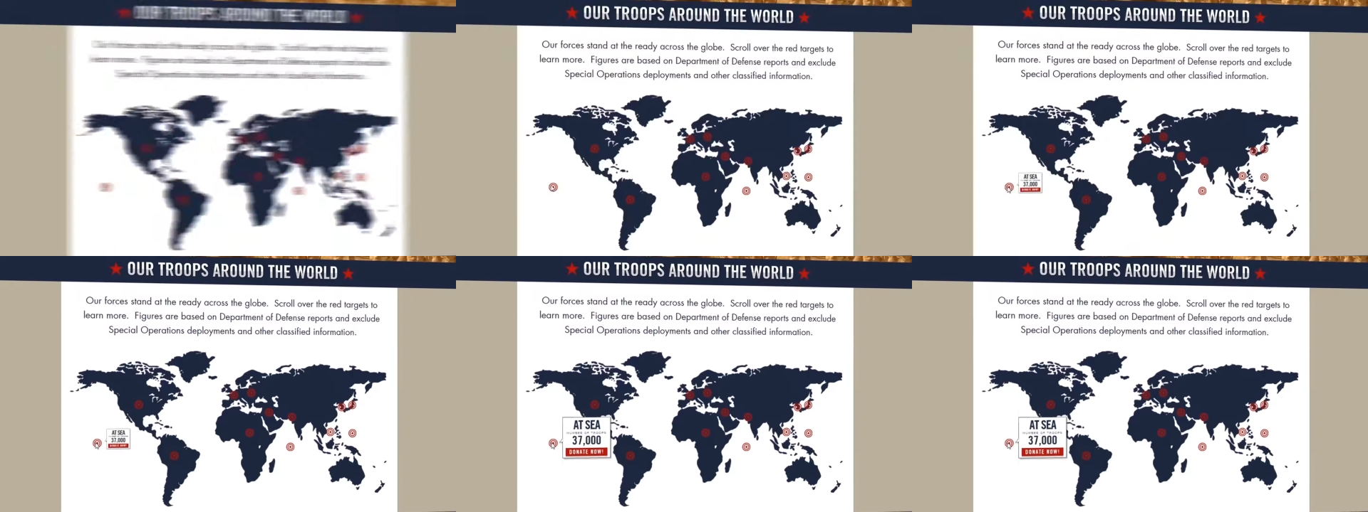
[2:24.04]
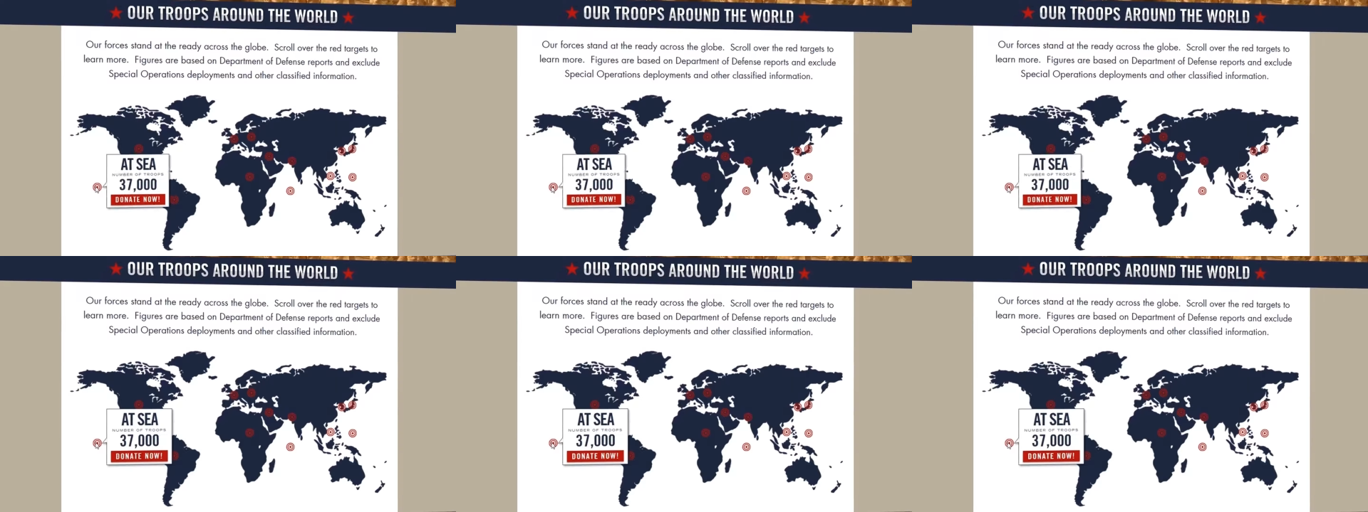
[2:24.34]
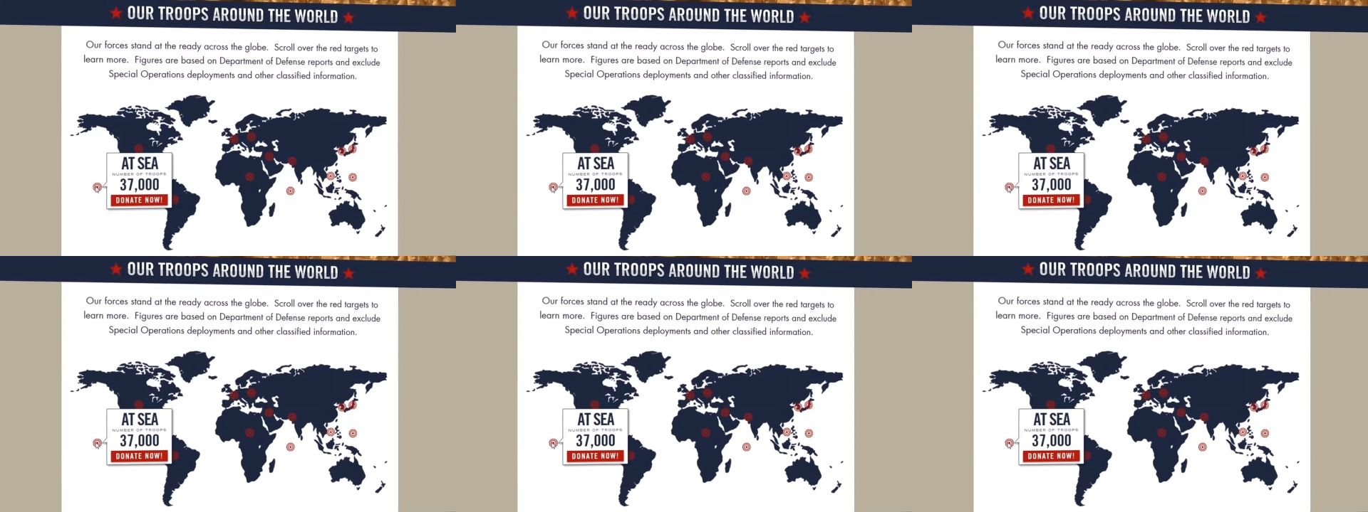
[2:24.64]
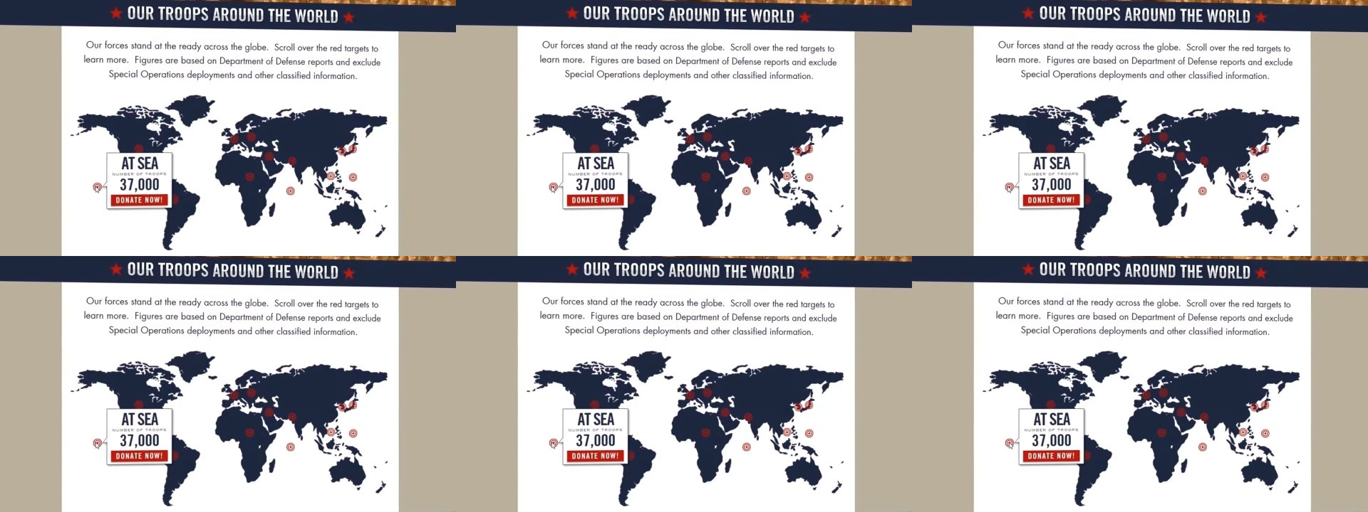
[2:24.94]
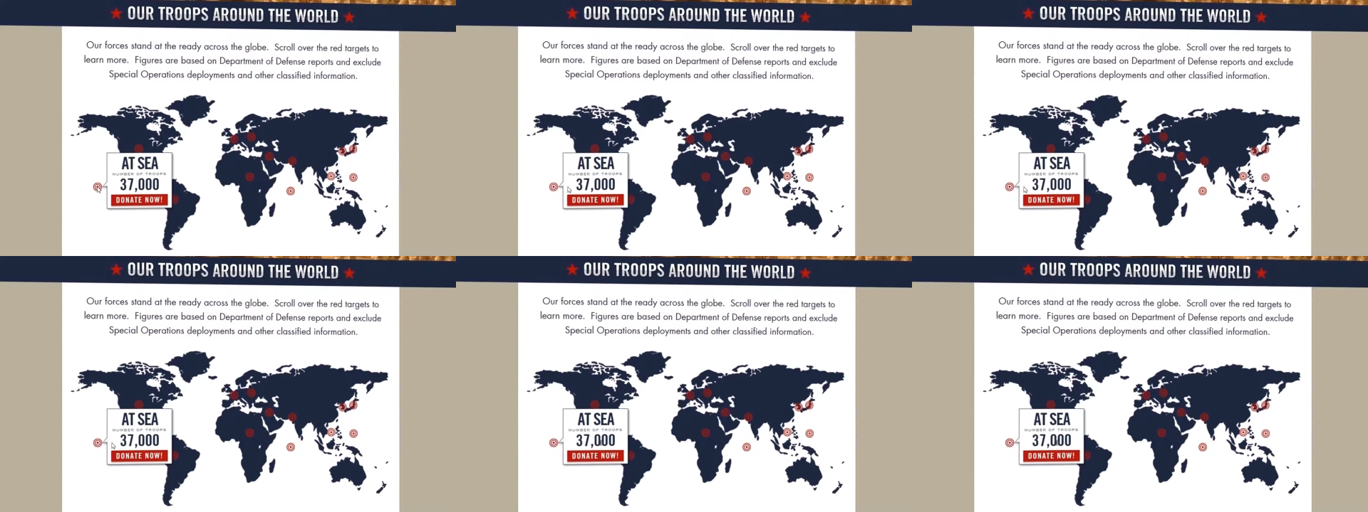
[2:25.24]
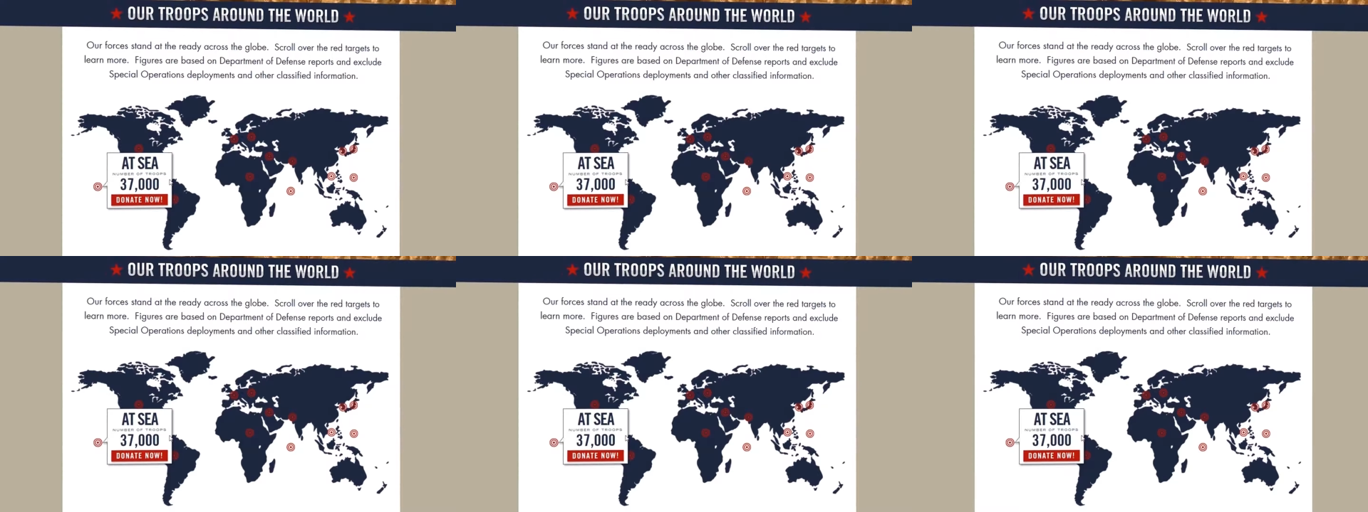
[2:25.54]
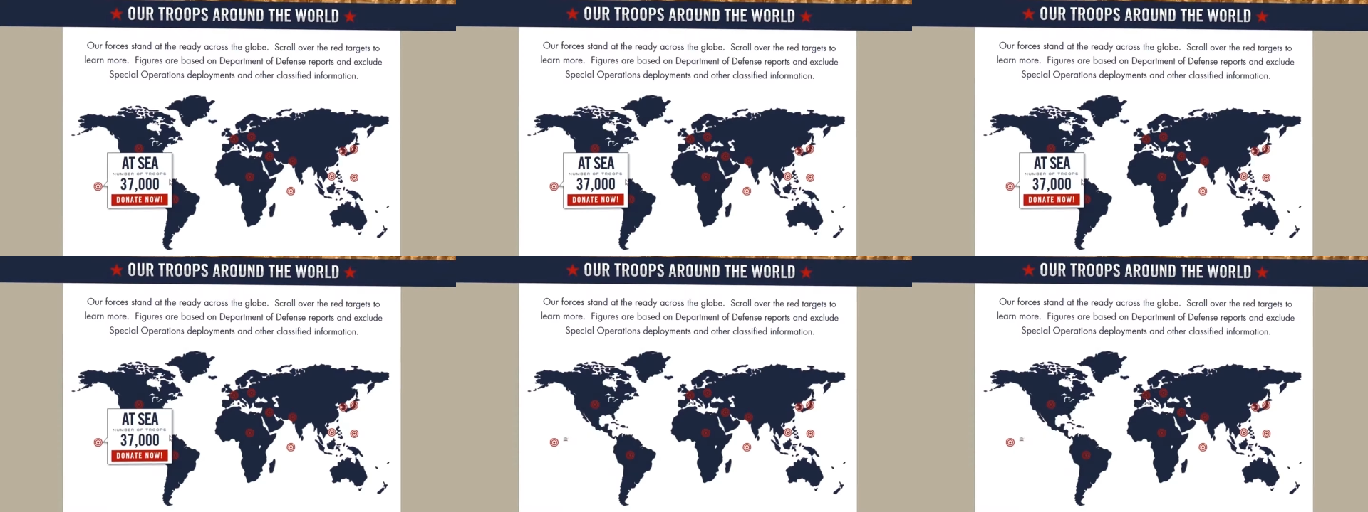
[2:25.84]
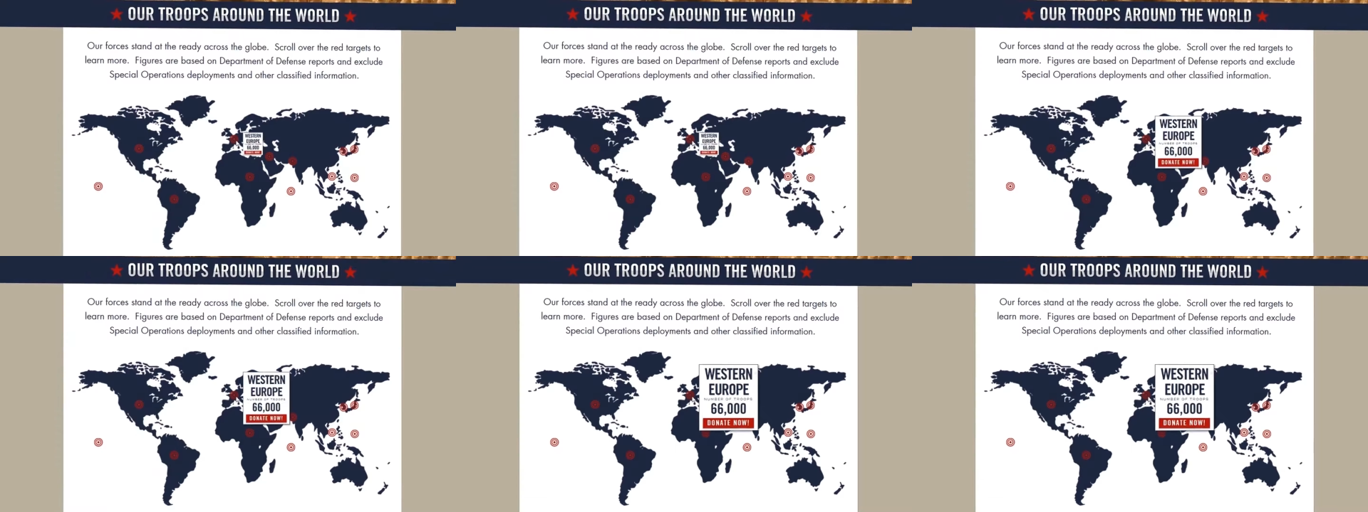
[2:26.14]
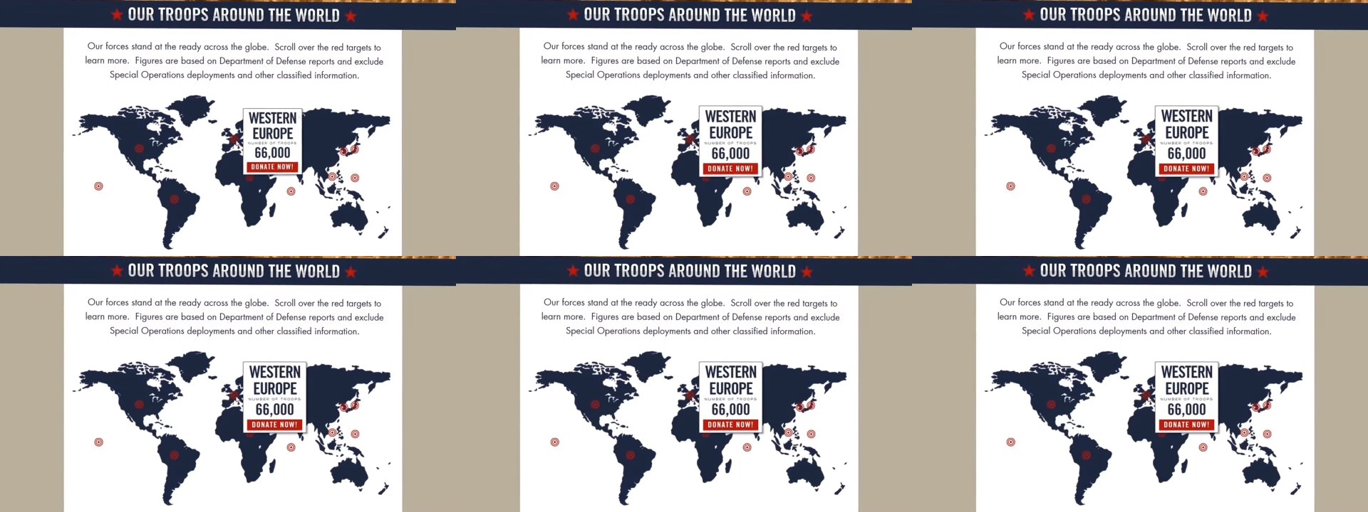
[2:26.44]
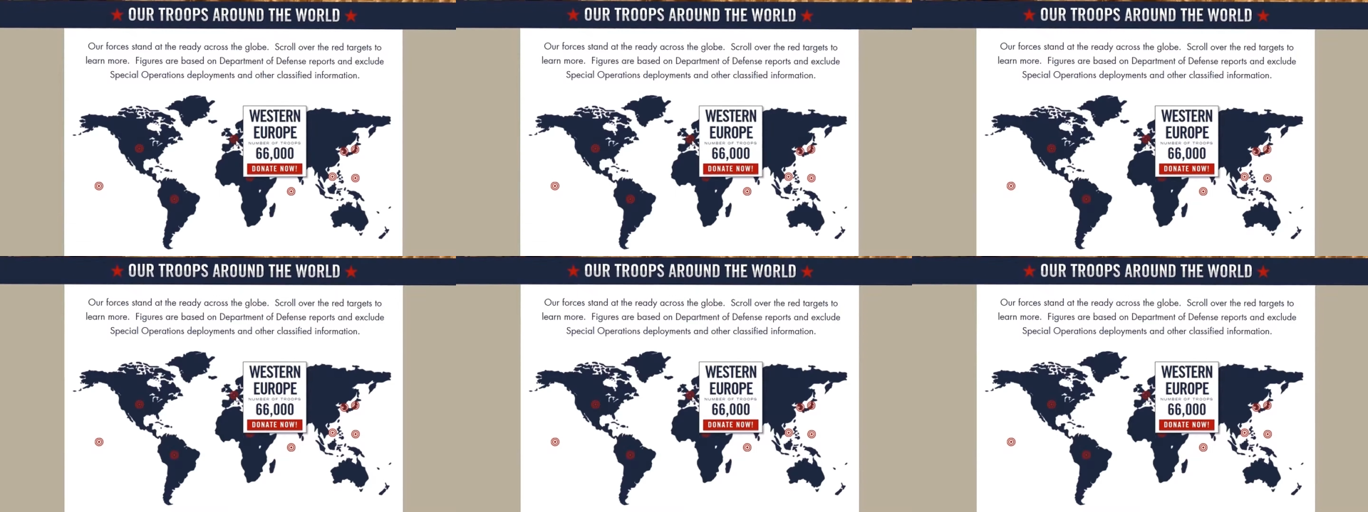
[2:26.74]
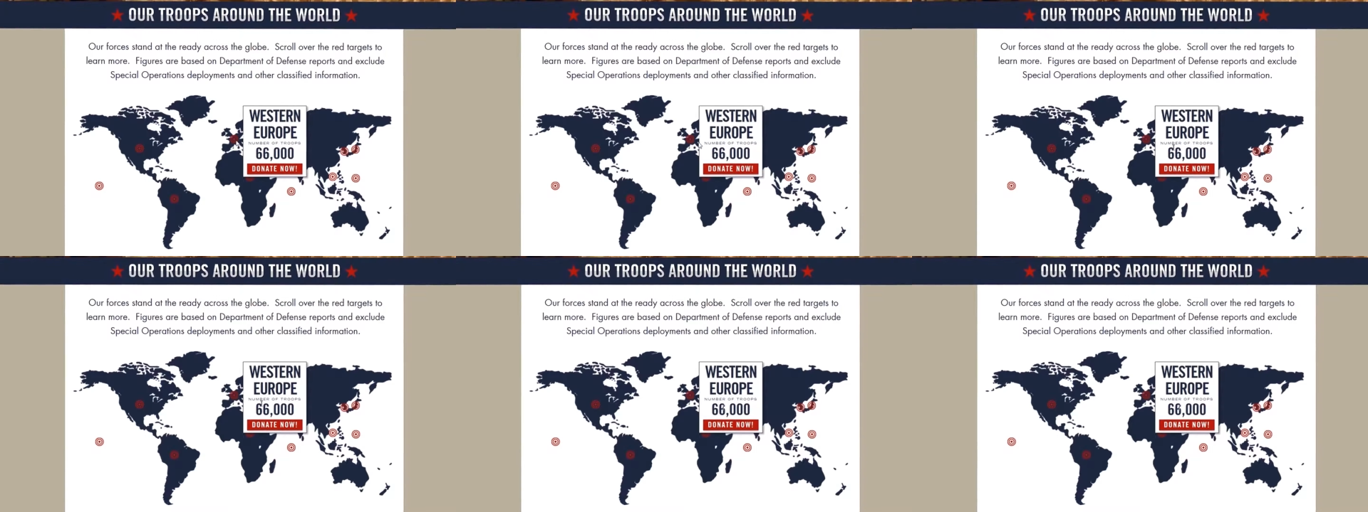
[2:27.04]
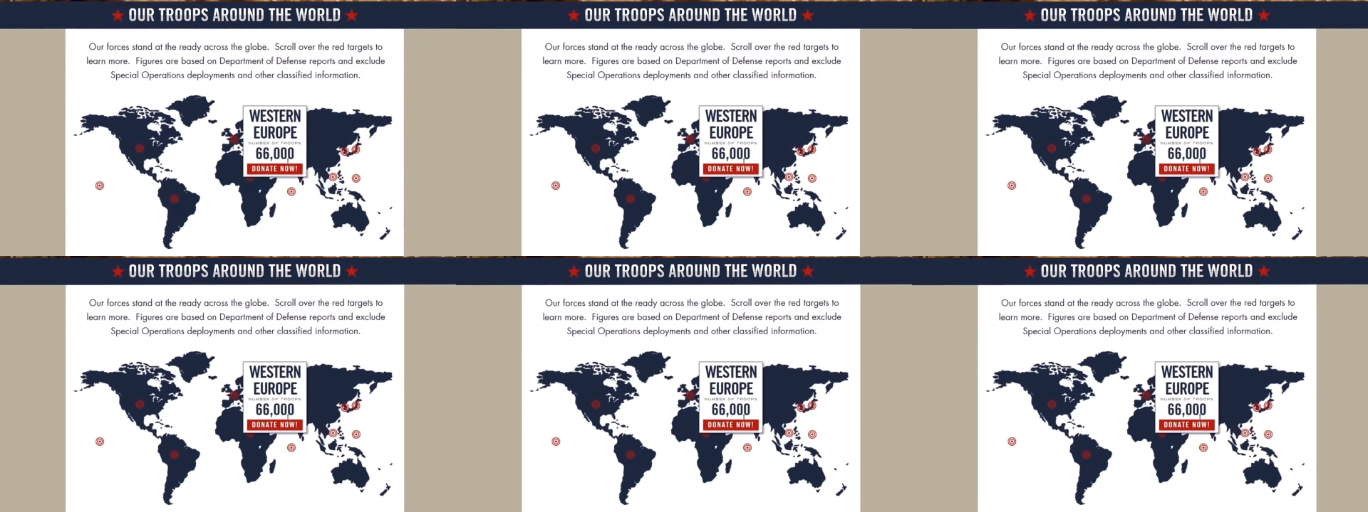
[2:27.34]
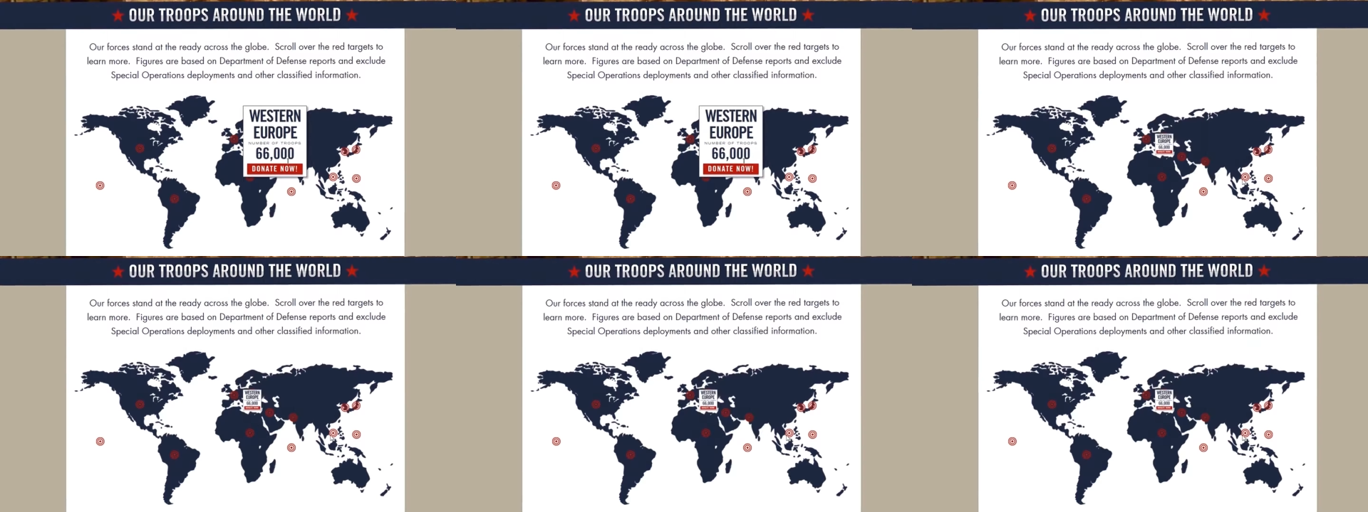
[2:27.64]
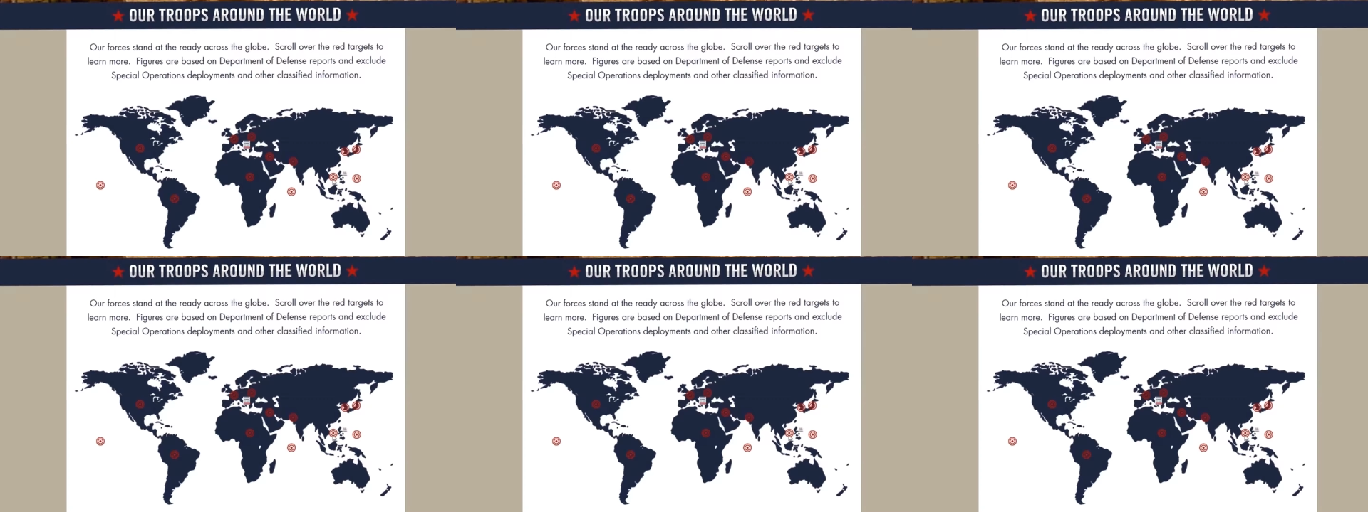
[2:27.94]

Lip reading: No face is visible, so there are no lips to read.